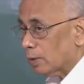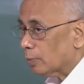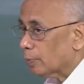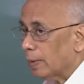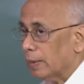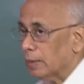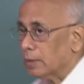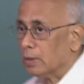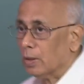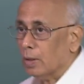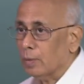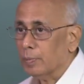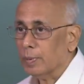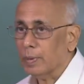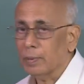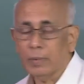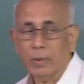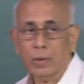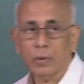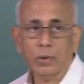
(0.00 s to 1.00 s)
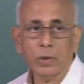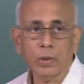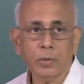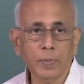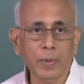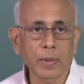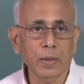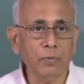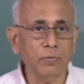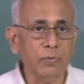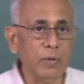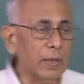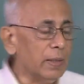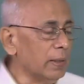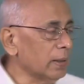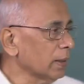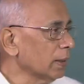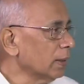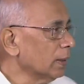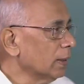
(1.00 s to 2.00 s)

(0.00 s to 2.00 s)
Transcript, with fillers: speeds comparable to the speed of light.